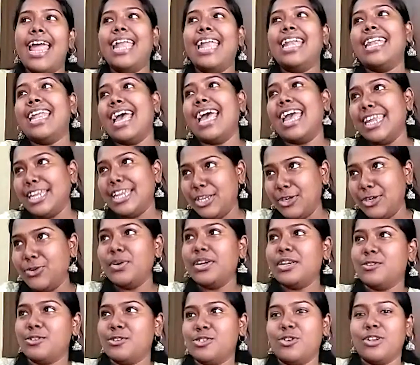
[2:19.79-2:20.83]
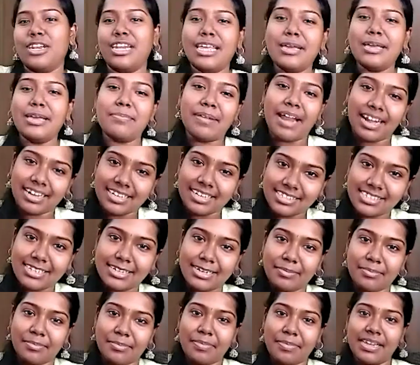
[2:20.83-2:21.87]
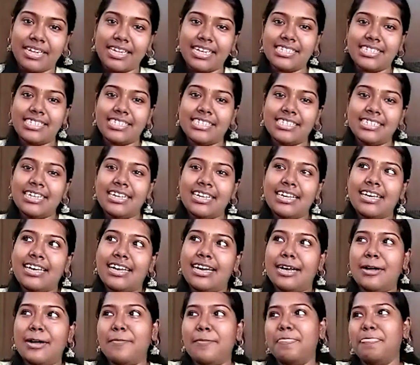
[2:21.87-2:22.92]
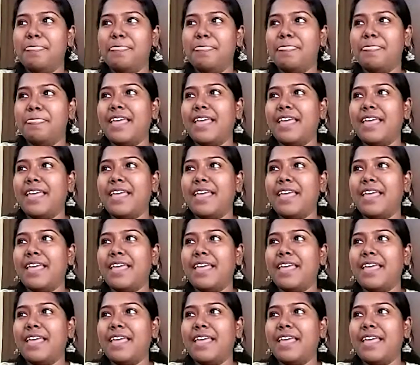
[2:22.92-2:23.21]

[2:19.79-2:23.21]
And I knew it was only a practice attempt because um,